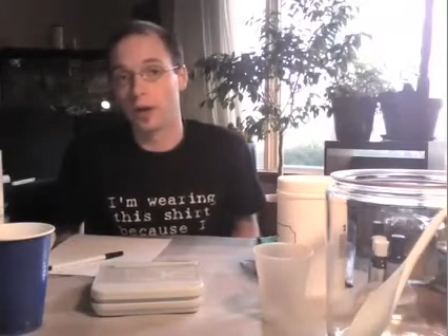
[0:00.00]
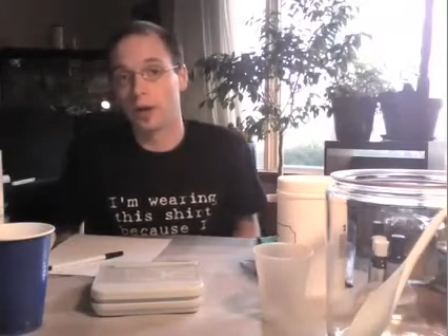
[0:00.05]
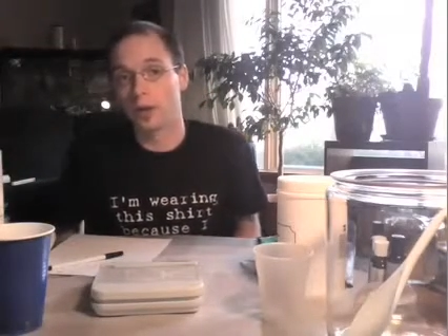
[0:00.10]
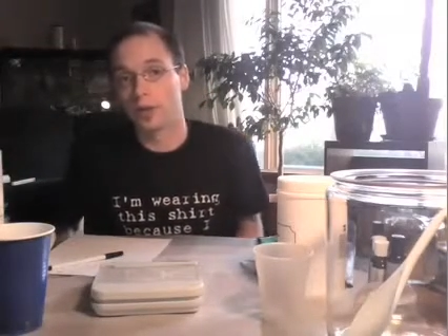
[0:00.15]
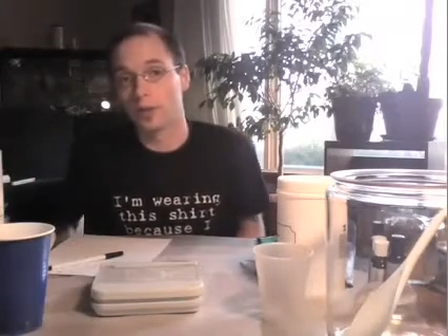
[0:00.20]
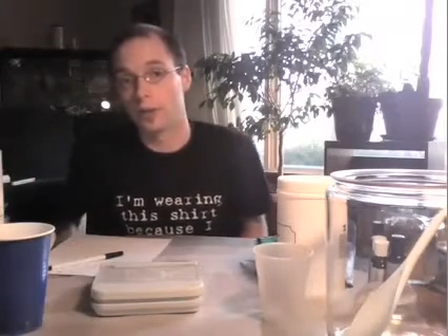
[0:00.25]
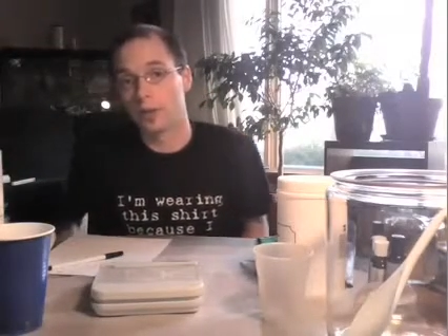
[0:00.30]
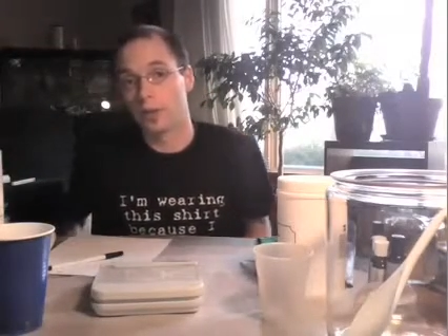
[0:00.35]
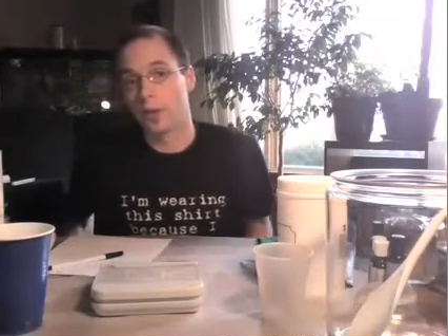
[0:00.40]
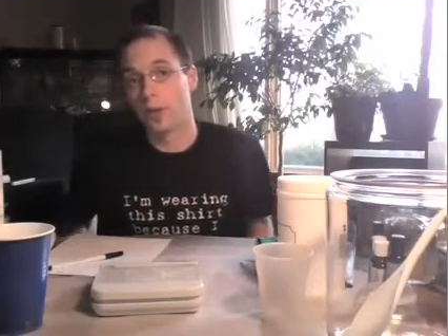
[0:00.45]

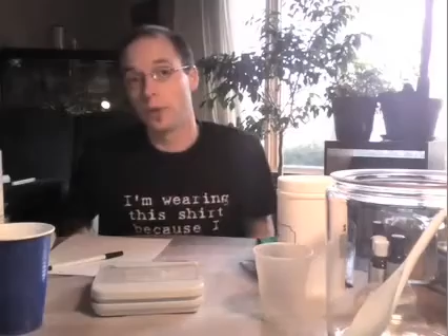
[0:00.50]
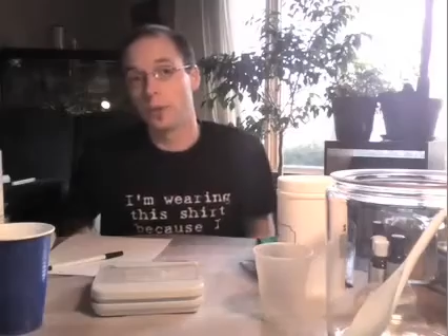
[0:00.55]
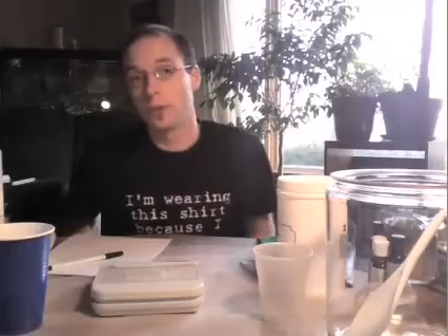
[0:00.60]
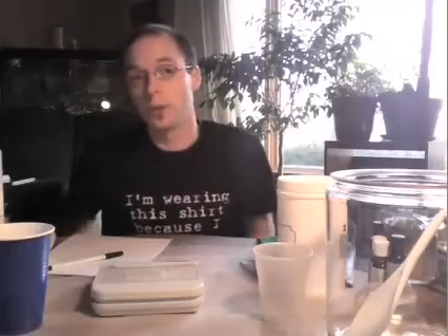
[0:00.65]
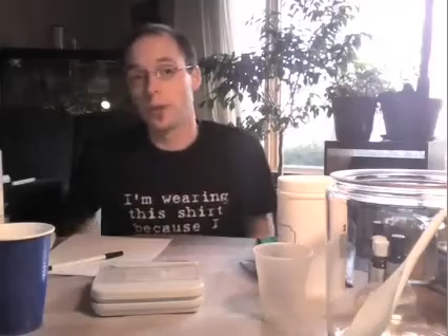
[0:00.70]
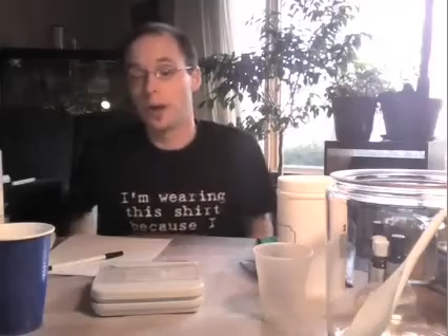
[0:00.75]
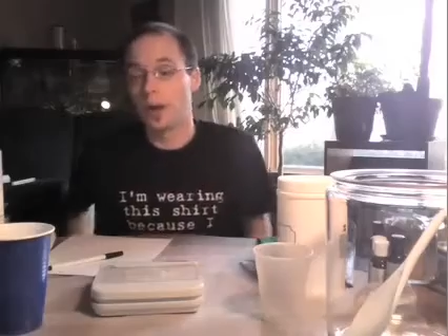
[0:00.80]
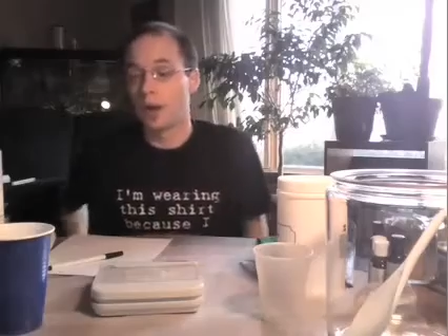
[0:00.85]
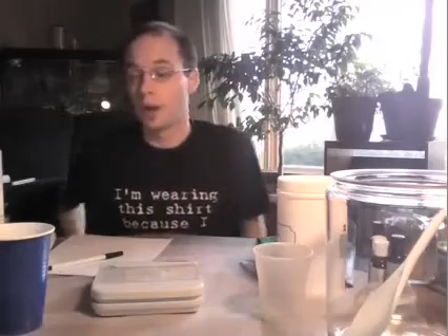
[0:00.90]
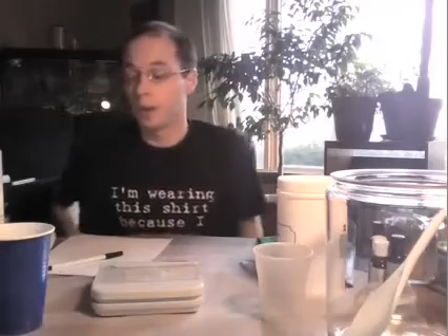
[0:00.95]
of soap.
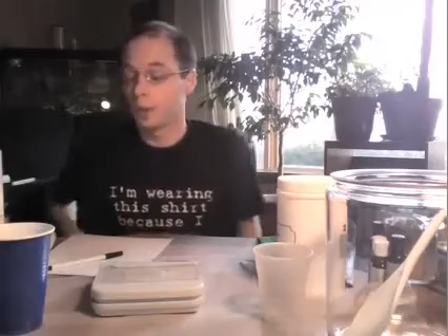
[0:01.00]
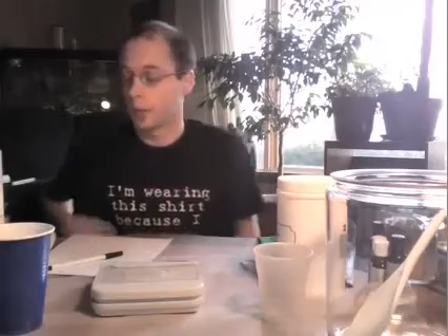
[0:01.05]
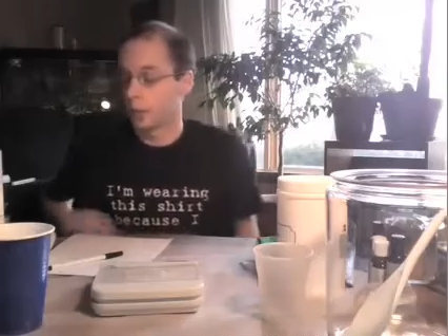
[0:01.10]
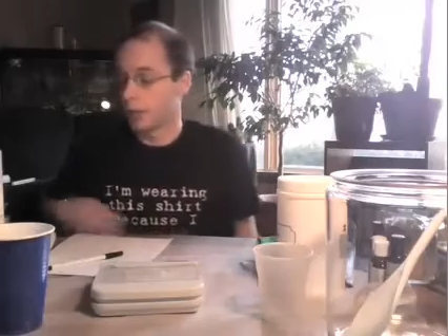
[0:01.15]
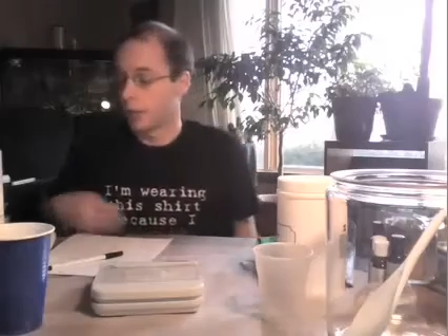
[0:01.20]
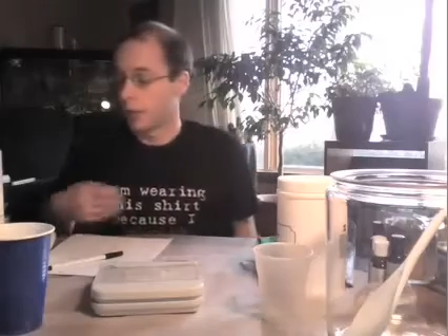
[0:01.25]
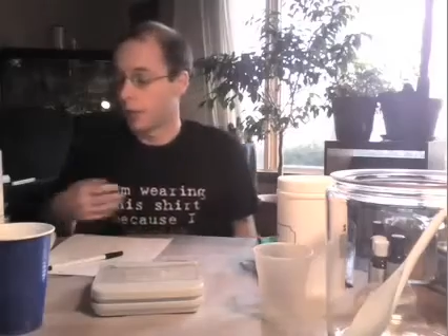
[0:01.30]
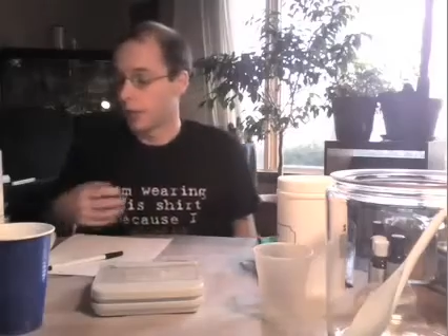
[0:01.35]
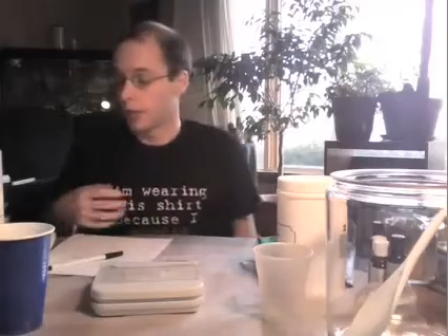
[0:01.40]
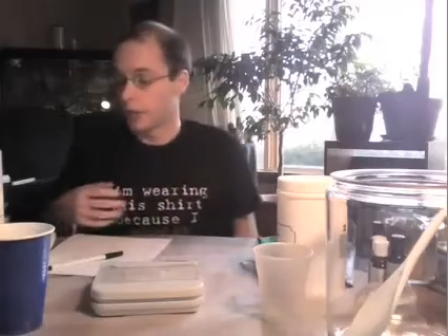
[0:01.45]
Some
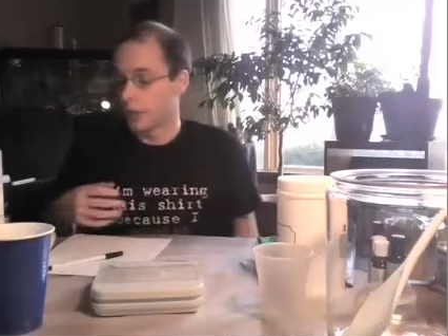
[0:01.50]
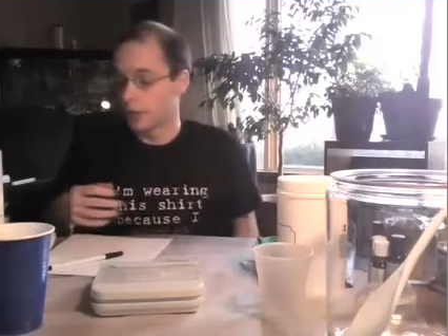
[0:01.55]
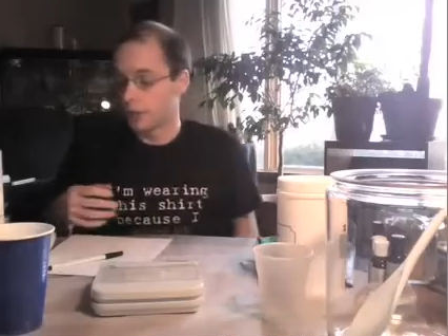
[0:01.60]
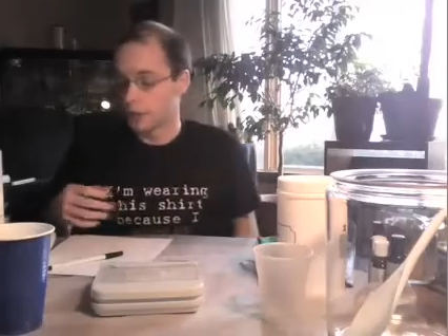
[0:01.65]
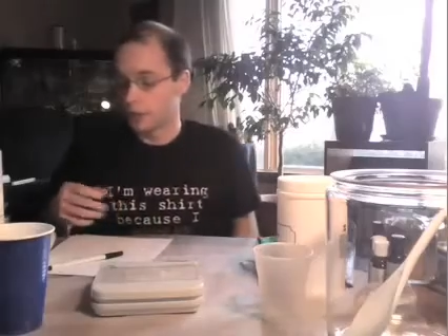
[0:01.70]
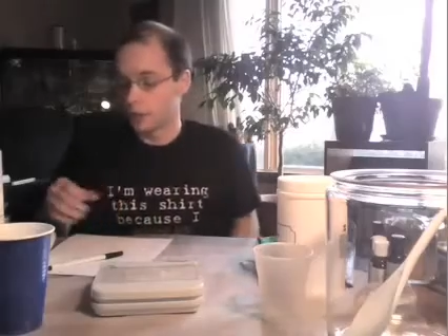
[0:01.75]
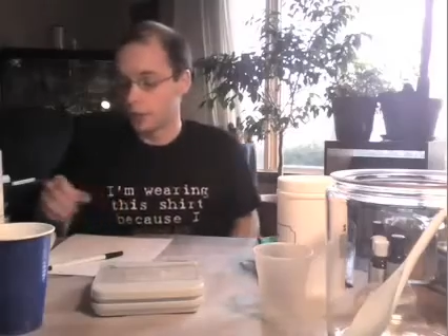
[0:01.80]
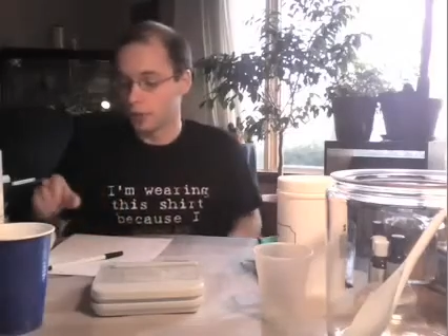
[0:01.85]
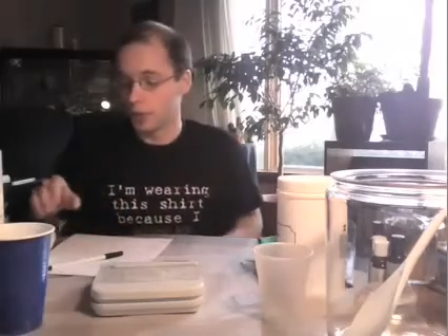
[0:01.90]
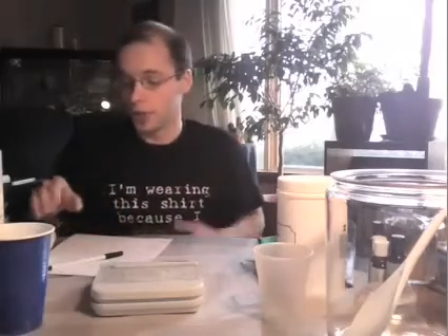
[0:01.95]
other things
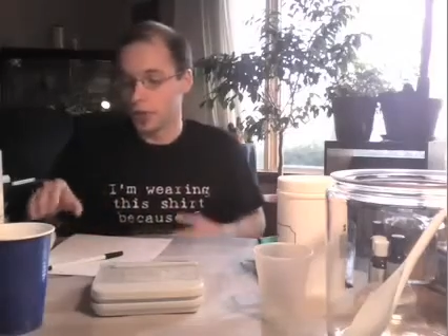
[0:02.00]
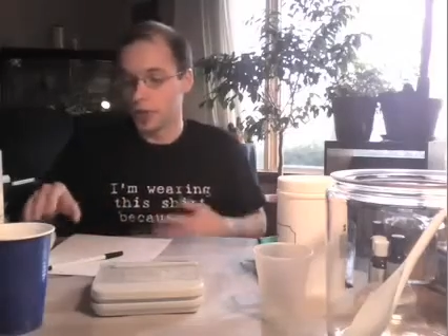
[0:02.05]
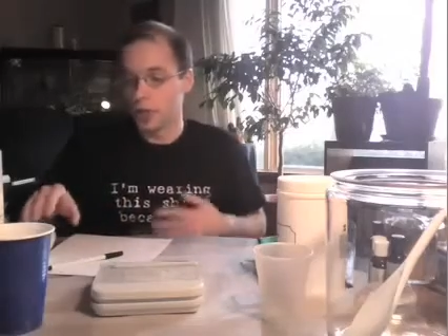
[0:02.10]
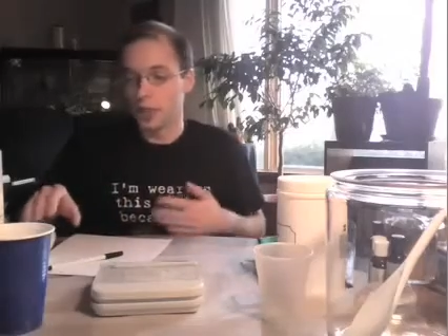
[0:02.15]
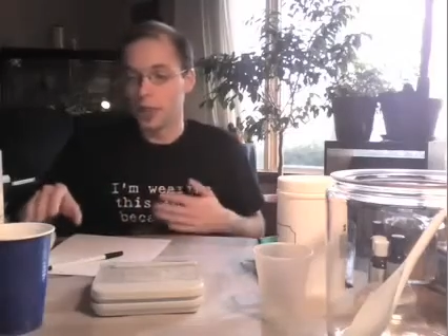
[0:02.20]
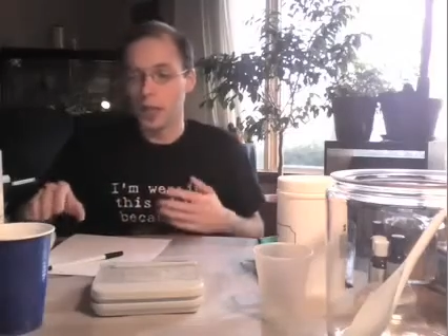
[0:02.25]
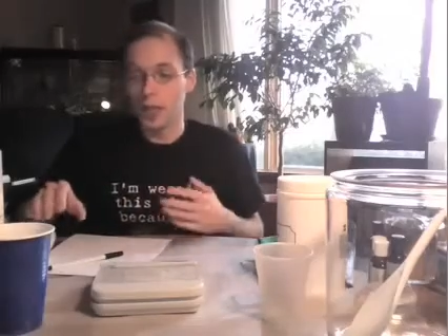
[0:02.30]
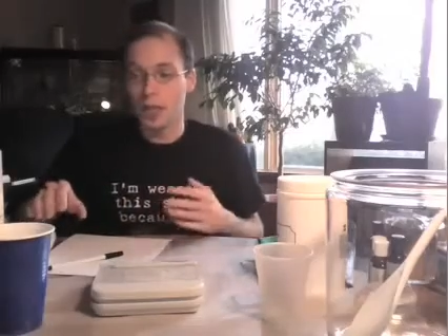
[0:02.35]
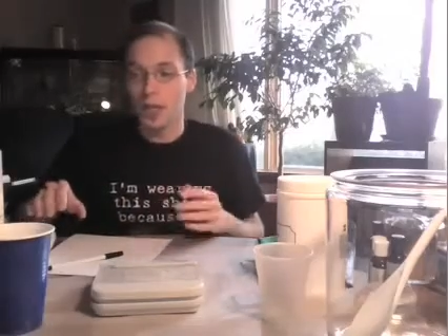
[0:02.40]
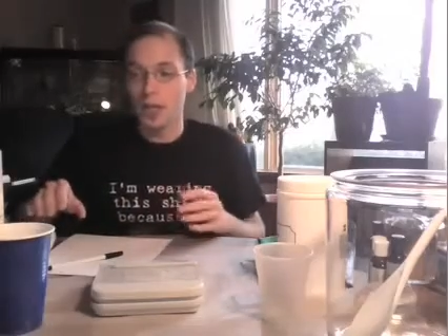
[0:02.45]
that you'll
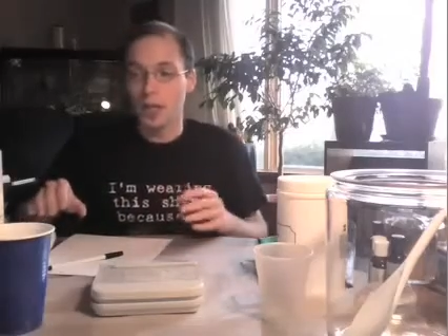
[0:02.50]
need